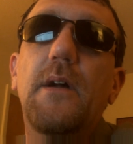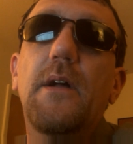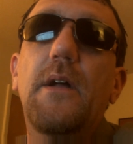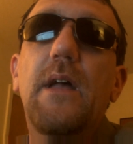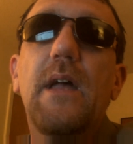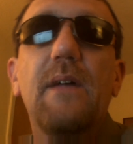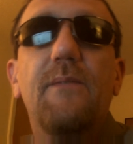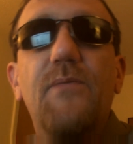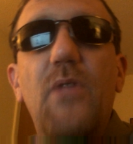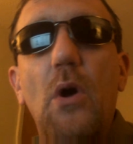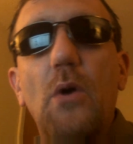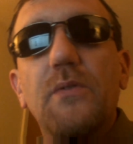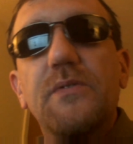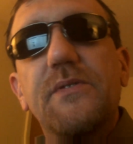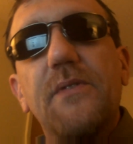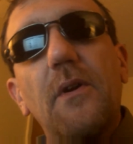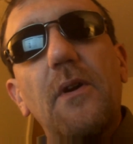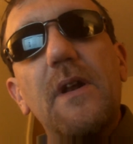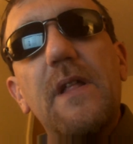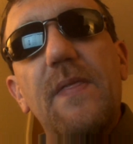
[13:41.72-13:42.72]
if those
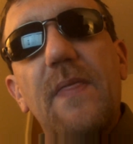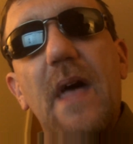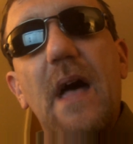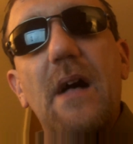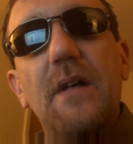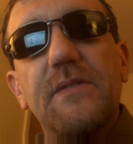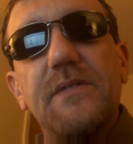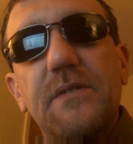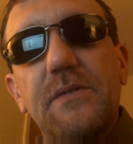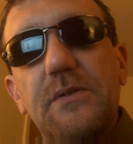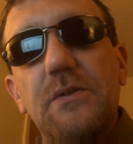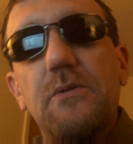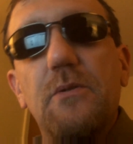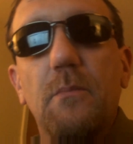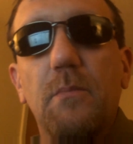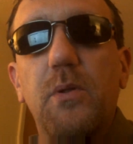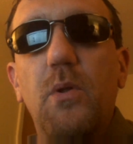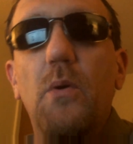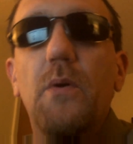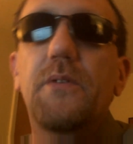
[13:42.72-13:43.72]
30,000 new
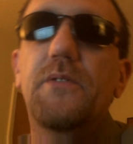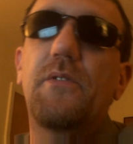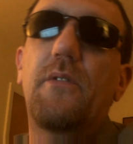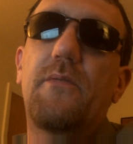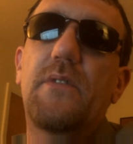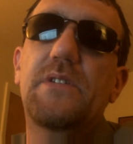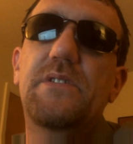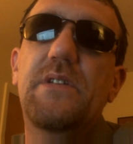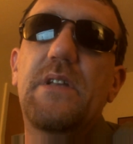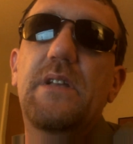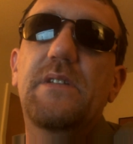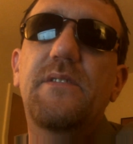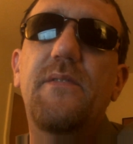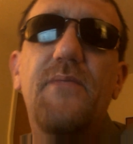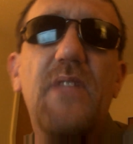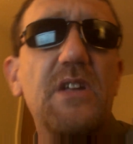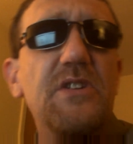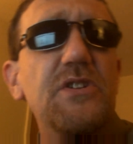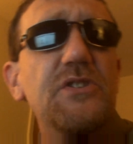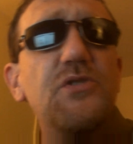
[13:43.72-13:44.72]
employees overseas, if
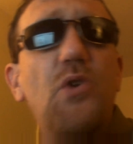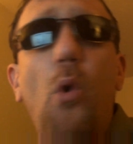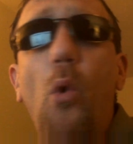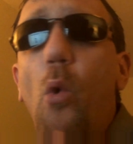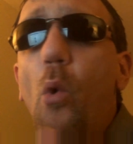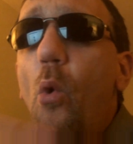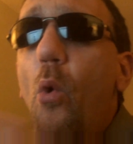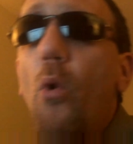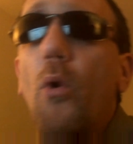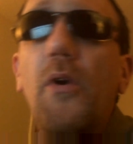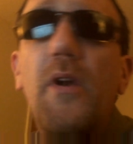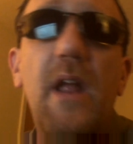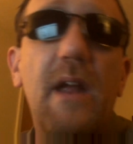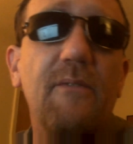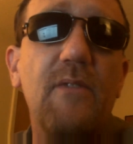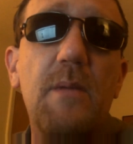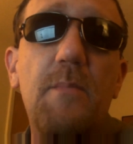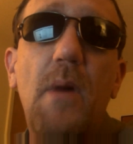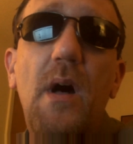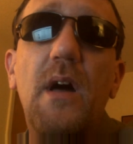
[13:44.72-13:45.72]
they just hoard
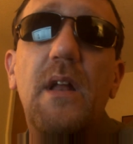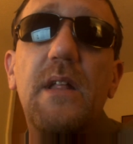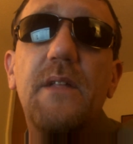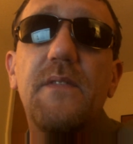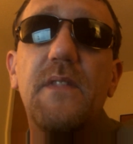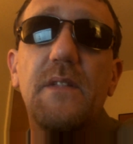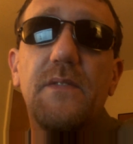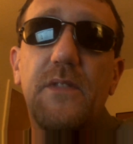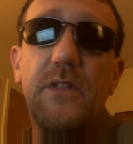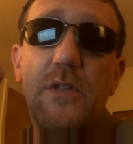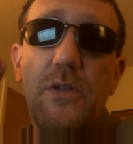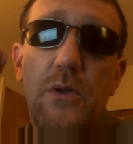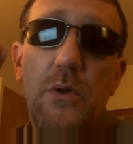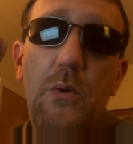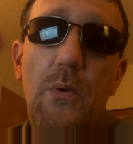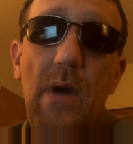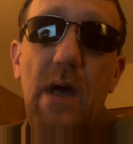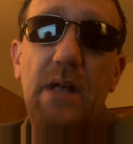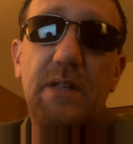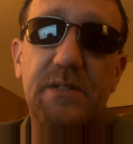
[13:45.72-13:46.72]
every money that the
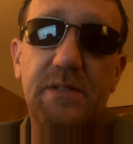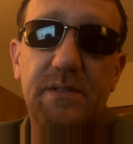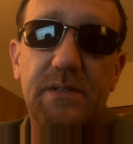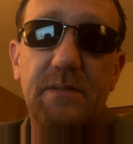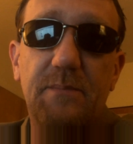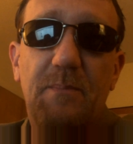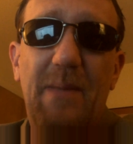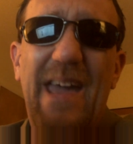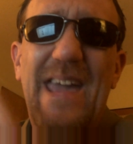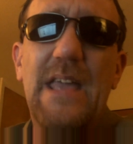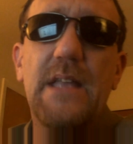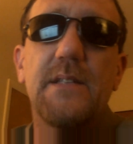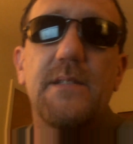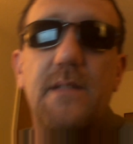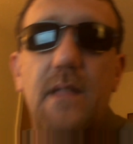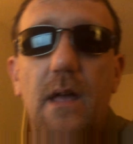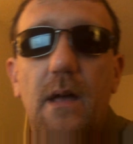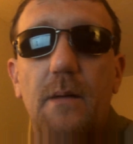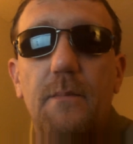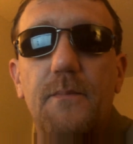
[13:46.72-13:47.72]
U.S. pays
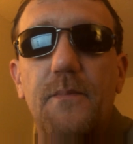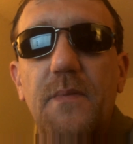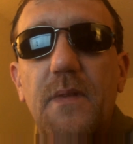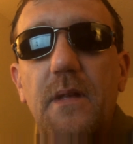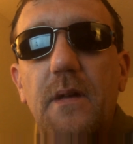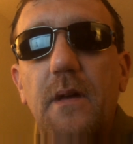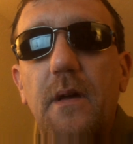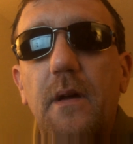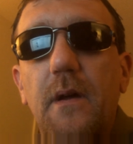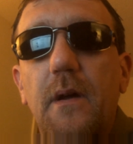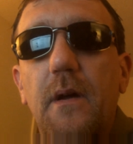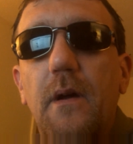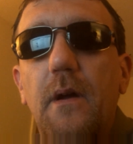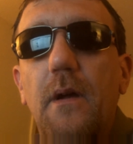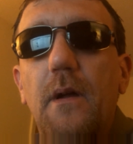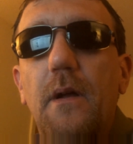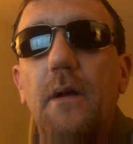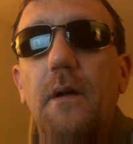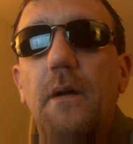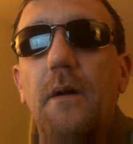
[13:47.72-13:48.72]
them,
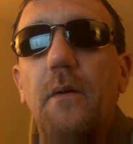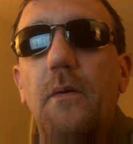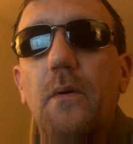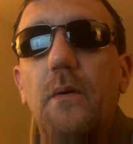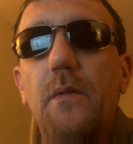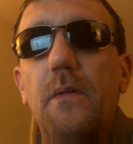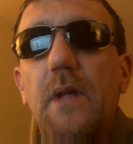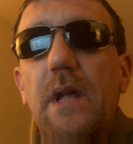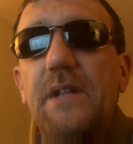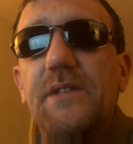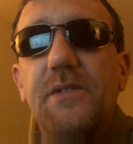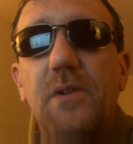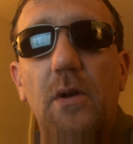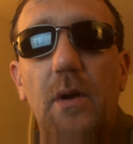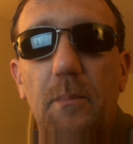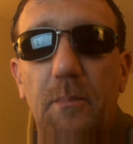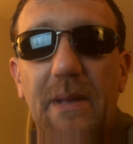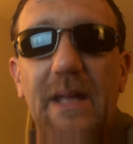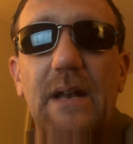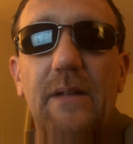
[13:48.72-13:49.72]
it's going
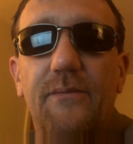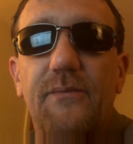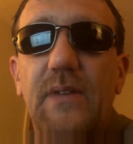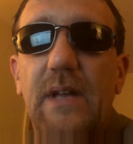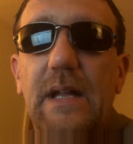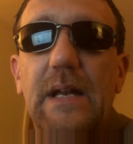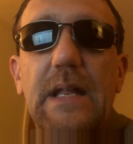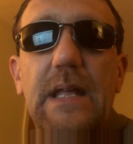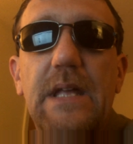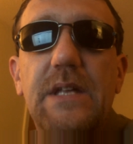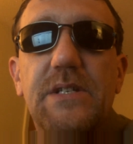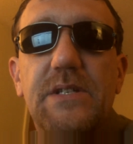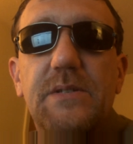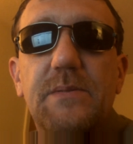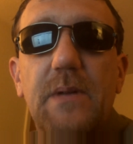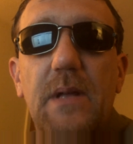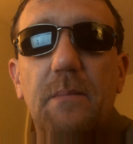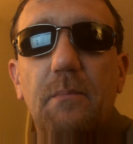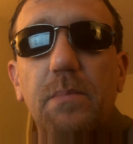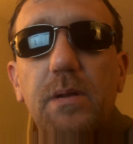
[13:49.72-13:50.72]
to benefit
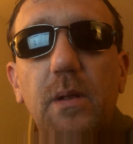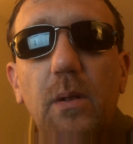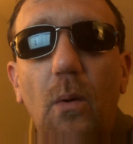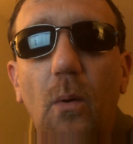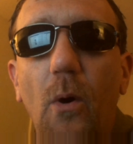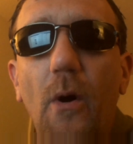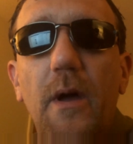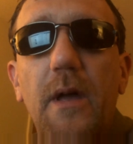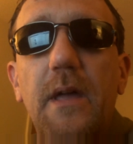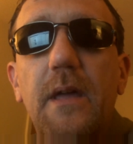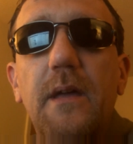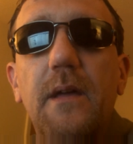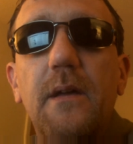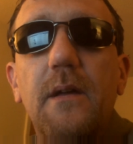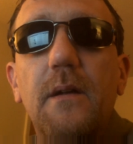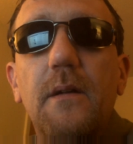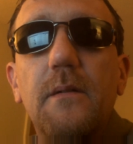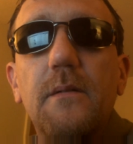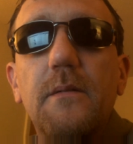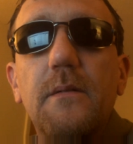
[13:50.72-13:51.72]
each employee.
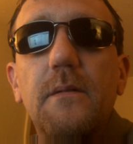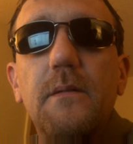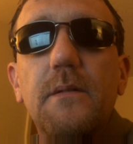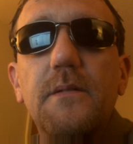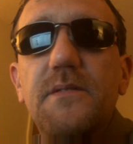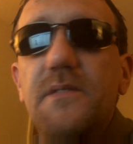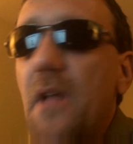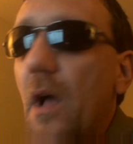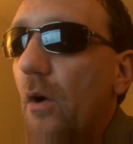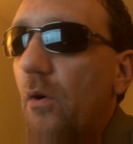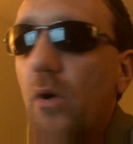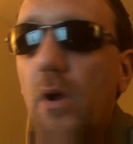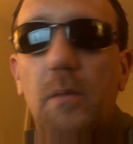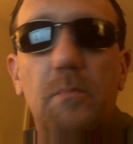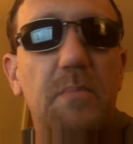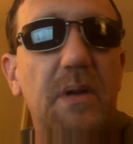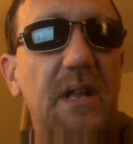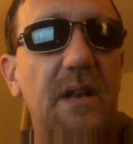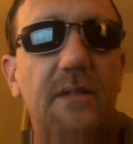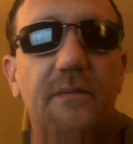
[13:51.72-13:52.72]
It's not going to
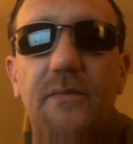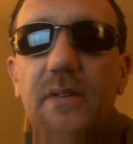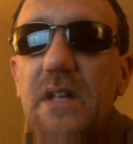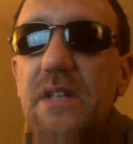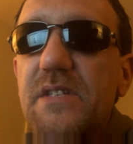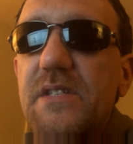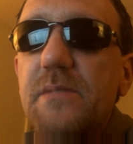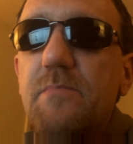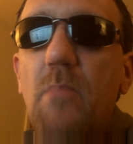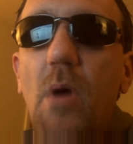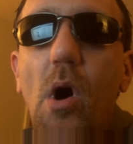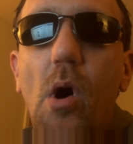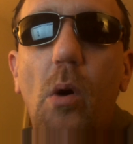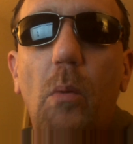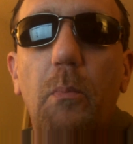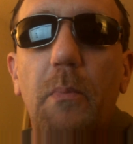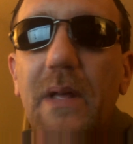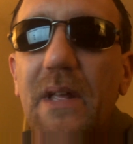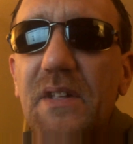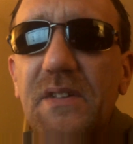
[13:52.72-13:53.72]
benefit small
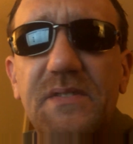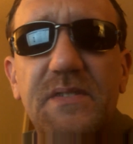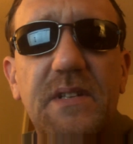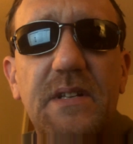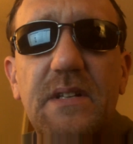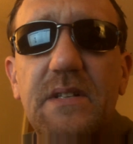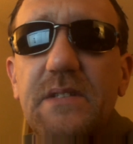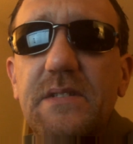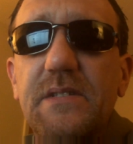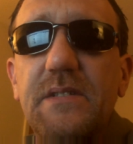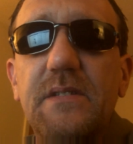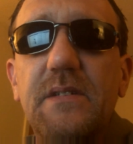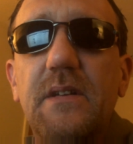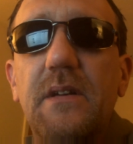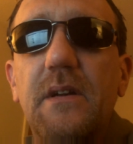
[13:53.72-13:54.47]
business.